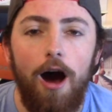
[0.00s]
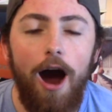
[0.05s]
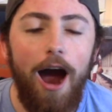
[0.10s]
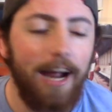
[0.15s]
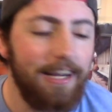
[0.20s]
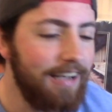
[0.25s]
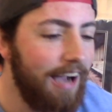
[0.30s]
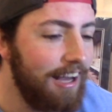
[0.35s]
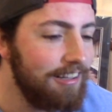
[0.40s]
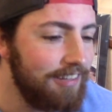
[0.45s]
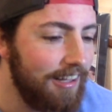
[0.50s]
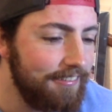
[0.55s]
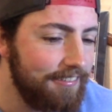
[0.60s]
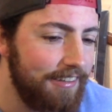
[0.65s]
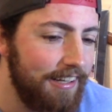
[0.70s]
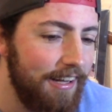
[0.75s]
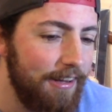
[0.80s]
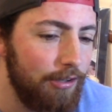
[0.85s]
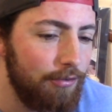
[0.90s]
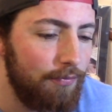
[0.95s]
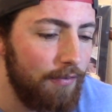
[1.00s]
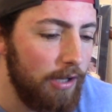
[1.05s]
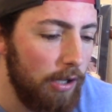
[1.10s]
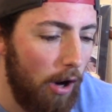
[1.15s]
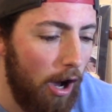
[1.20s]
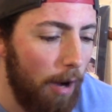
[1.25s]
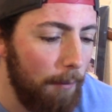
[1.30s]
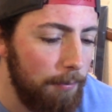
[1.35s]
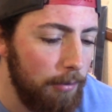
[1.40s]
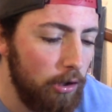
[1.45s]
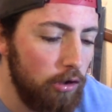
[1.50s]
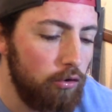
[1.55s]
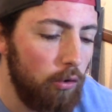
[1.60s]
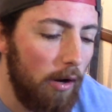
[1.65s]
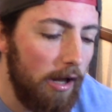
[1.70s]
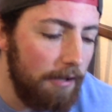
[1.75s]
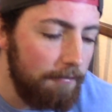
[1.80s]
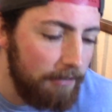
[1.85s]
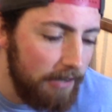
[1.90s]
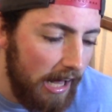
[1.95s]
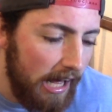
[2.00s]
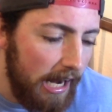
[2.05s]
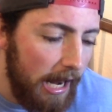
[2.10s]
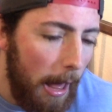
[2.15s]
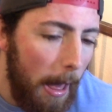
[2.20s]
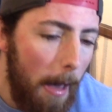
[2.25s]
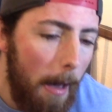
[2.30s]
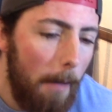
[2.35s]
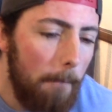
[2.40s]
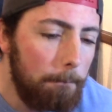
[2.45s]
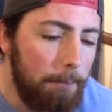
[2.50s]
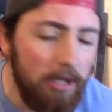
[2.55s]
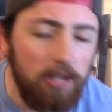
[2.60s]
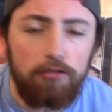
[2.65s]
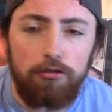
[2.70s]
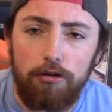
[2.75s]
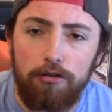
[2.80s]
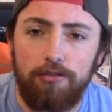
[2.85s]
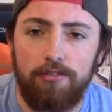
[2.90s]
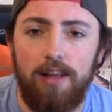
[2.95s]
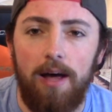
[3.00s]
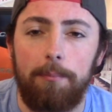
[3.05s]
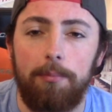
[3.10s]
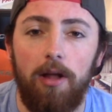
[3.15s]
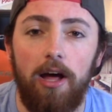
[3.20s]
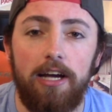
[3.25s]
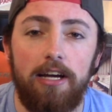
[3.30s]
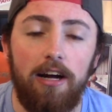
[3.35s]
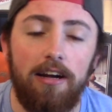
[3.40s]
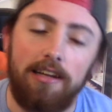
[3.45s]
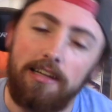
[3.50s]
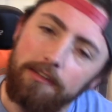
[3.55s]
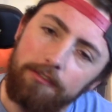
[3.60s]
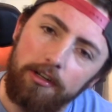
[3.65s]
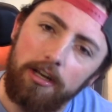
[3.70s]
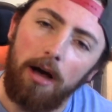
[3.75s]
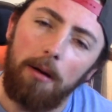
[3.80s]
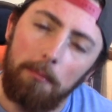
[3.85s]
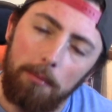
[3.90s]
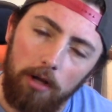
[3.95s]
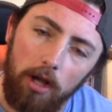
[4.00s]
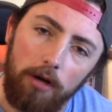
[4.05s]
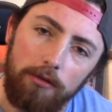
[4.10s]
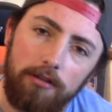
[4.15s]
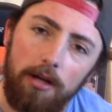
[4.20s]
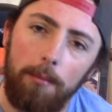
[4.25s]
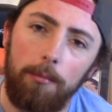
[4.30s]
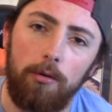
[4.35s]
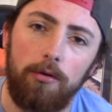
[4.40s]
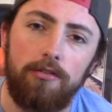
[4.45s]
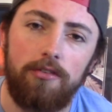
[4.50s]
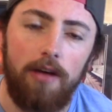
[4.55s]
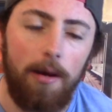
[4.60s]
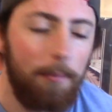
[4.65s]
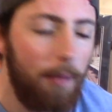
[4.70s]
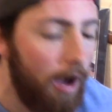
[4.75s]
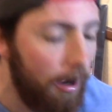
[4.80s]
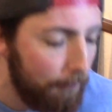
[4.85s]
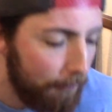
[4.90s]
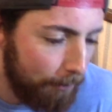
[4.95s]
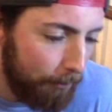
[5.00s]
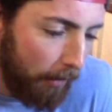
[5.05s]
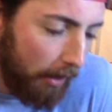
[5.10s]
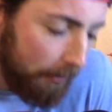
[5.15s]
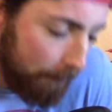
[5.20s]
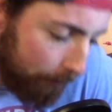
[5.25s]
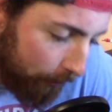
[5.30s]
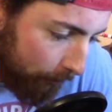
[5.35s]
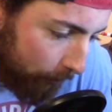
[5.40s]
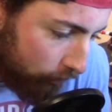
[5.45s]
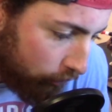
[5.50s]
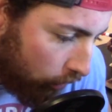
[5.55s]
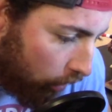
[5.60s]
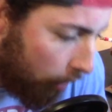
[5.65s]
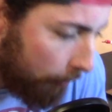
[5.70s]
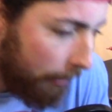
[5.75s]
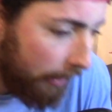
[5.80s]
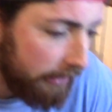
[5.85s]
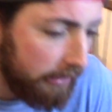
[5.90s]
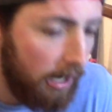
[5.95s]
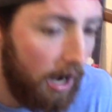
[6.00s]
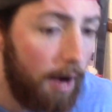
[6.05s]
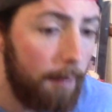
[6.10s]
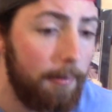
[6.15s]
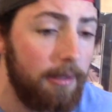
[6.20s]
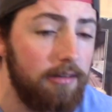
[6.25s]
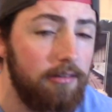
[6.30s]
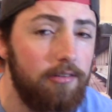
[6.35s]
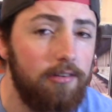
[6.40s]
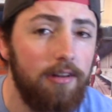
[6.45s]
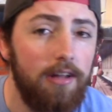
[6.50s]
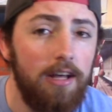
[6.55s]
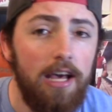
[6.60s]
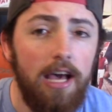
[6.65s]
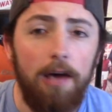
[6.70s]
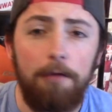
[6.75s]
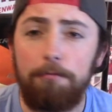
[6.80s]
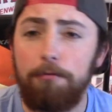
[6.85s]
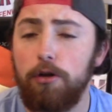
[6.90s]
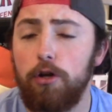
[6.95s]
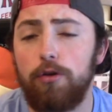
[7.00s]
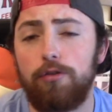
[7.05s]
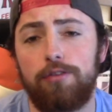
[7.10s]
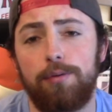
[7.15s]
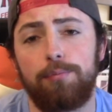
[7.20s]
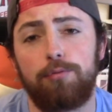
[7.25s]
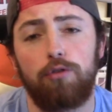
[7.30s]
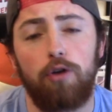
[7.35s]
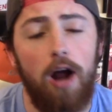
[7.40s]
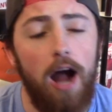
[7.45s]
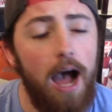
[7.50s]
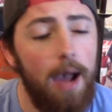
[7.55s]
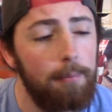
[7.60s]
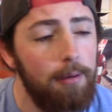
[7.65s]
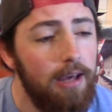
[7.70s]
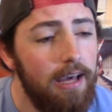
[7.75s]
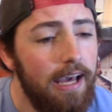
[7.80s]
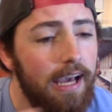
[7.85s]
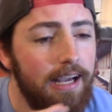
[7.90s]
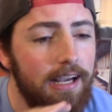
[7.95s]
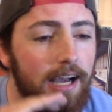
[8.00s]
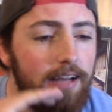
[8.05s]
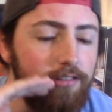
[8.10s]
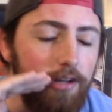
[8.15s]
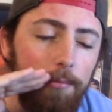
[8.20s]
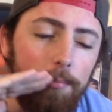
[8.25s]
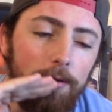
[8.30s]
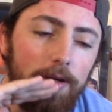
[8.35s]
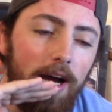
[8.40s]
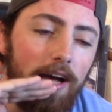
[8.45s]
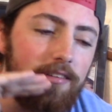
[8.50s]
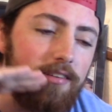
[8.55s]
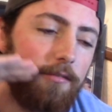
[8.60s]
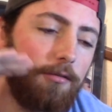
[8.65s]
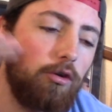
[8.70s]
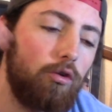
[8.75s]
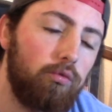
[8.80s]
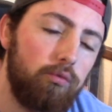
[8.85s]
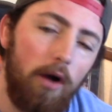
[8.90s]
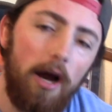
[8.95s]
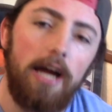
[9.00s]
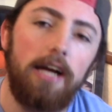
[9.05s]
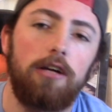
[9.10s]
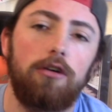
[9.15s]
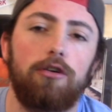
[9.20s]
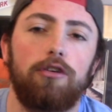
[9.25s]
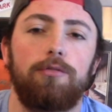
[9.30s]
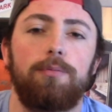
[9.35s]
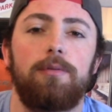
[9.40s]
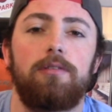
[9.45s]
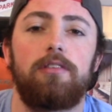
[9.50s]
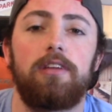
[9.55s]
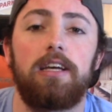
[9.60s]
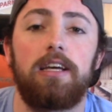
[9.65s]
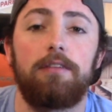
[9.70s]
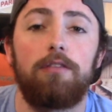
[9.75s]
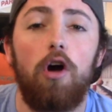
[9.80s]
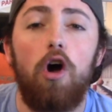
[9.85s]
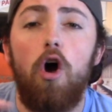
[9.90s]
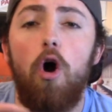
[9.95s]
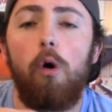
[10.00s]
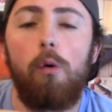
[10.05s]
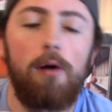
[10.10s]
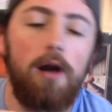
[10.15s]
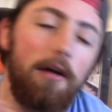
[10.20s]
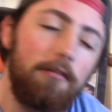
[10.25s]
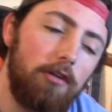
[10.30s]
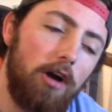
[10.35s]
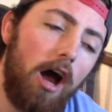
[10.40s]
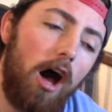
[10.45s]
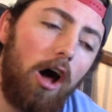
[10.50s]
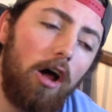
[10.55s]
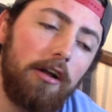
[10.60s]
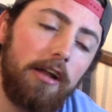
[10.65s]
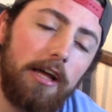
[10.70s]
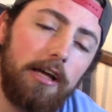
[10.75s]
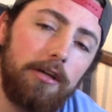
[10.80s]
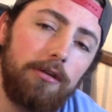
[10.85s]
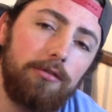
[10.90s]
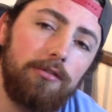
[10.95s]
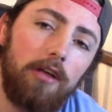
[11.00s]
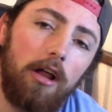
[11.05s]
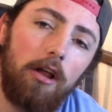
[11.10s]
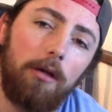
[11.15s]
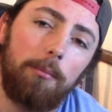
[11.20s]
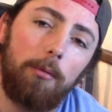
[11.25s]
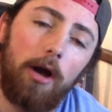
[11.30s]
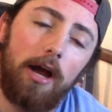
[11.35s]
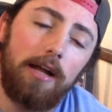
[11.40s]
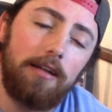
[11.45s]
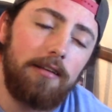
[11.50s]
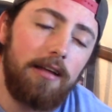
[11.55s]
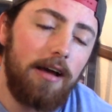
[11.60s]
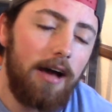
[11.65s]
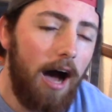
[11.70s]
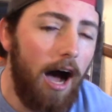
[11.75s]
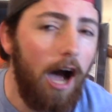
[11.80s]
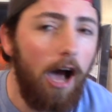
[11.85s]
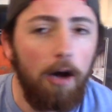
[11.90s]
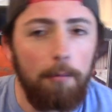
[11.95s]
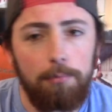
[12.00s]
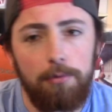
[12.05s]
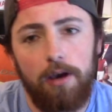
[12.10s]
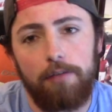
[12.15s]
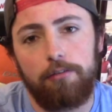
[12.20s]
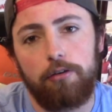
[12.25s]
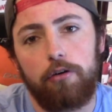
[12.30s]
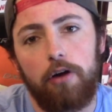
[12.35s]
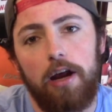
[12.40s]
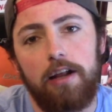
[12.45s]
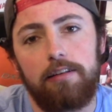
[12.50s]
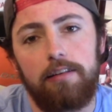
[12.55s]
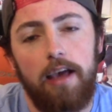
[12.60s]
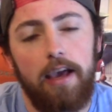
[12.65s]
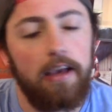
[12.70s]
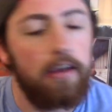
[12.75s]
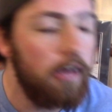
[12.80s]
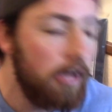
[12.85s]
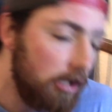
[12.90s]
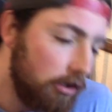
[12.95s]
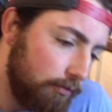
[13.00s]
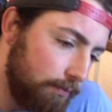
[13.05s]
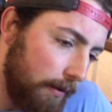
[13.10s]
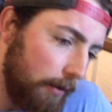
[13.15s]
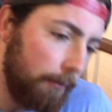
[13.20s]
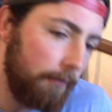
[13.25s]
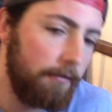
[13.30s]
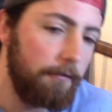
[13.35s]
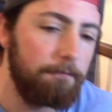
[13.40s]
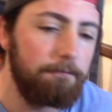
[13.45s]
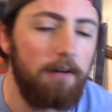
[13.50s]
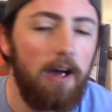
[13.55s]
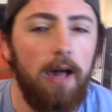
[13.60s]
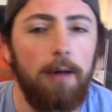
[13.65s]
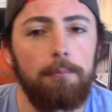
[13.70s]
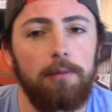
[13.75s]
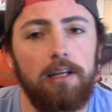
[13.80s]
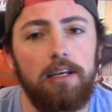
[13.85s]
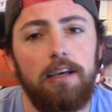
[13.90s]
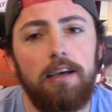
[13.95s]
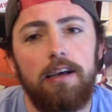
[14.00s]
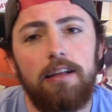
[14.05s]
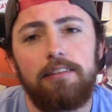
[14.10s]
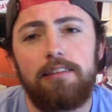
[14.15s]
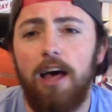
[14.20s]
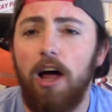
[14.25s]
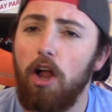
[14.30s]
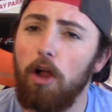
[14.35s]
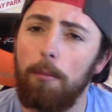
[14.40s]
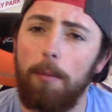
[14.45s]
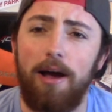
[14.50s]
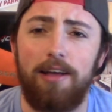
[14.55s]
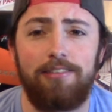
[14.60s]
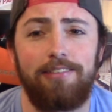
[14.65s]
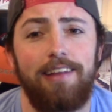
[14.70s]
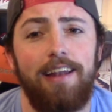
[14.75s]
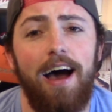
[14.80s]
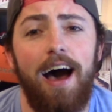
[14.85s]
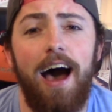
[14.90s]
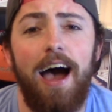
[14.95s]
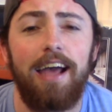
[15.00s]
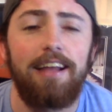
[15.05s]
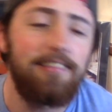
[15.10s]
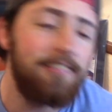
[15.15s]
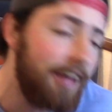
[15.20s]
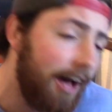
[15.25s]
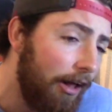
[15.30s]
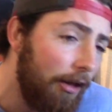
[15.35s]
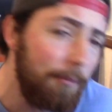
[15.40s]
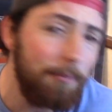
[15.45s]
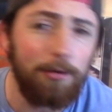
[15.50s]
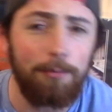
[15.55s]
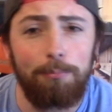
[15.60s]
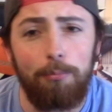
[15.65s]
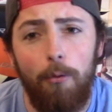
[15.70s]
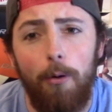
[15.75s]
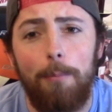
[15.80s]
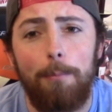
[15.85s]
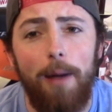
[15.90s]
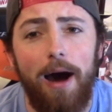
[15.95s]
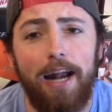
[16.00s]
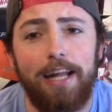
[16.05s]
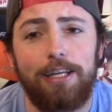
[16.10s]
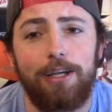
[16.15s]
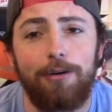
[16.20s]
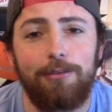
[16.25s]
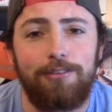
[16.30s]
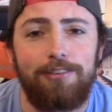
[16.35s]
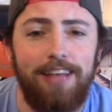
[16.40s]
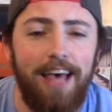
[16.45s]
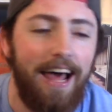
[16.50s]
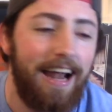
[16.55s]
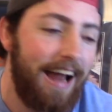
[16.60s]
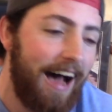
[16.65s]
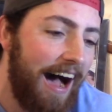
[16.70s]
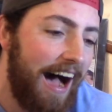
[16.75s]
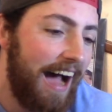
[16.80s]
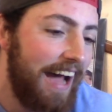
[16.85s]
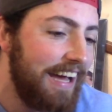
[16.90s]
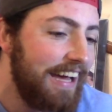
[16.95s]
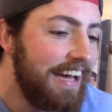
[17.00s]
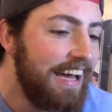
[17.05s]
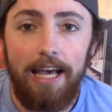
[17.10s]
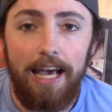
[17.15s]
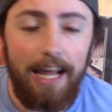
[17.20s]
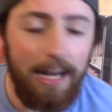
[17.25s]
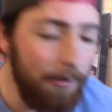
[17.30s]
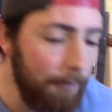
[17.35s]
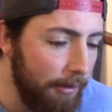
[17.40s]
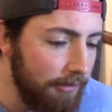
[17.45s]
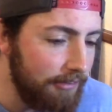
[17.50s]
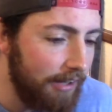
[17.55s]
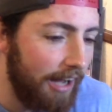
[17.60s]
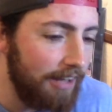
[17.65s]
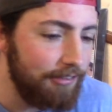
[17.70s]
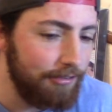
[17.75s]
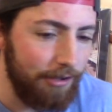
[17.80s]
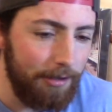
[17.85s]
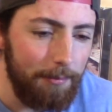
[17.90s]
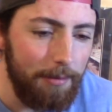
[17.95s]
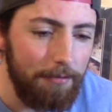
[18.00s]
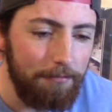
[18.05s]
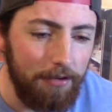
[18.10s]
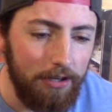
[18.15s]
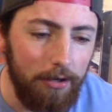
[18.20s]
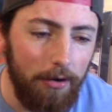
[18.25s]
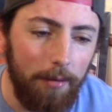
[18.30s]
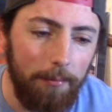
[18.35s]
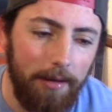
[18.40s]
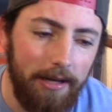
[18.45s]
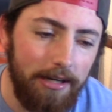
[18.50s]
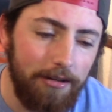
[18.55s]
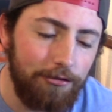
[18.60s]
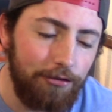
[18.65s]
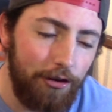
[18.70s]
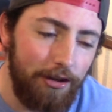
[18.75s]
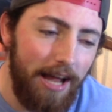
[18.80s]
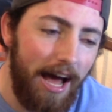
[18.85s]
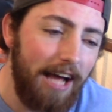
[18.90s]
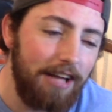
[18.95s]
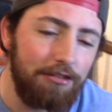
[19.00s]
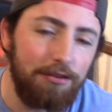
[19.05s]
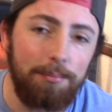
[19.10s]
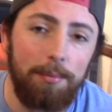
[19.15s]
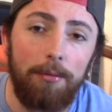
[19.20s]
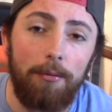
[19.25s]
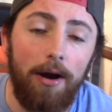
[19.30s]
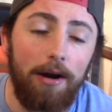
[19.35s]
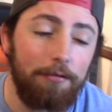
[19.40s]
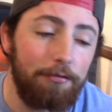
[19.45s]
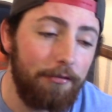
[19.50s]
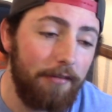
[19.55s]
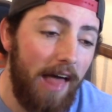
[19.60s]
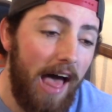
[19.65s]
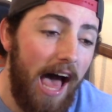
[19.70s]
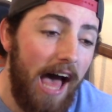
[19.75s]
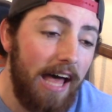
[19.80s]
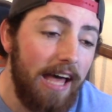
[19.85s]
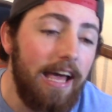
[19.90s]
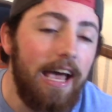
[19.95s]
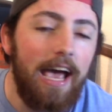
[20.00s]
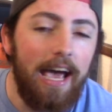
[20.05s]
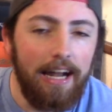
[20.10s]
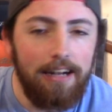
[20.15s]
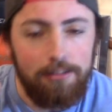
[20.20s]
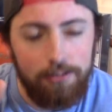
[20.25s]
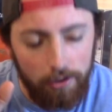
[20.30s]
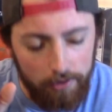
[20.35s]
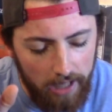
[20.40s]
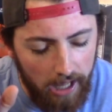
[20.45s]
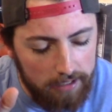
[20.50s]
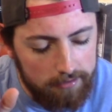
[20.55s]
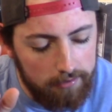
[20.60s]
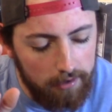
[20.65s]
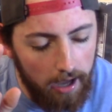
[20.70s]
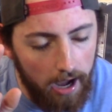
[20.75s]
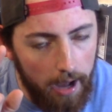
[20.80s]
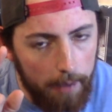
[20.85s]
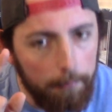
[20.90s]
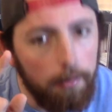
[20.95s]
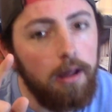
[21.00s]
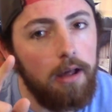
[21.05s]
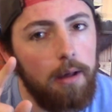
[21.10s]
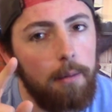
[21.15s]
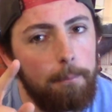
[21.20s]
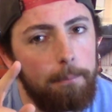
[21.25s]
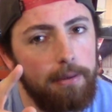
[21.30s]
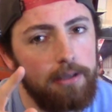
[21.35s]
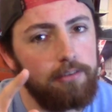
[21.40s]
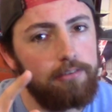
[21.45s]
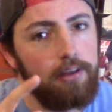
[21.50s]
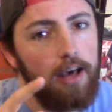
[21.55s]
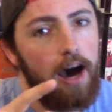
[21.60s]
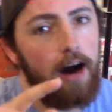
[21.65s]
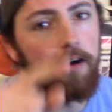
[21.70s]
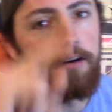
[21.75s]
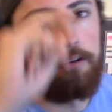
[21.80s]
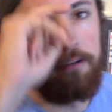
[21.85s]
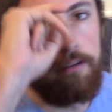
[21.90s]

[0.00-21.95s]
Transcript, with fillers: All right, guys, that's getting this video. I hope you enjoyed it. If you did, be sure to slap a like on it. Leave a comment below. Tell me what's up. I reply to pretty much all my comments. If you're new, subscribe. And guys, I hope you guys have a great Christmas Eve or whatever holiday you celebrate. I hope you have a great day. Spend it with your family. Tell them I said hi. Tell them your boy Mighty Goat said hi. Anyways, guys, there's going to be a video up later tonight, so be ready for that. And until next time, peace out.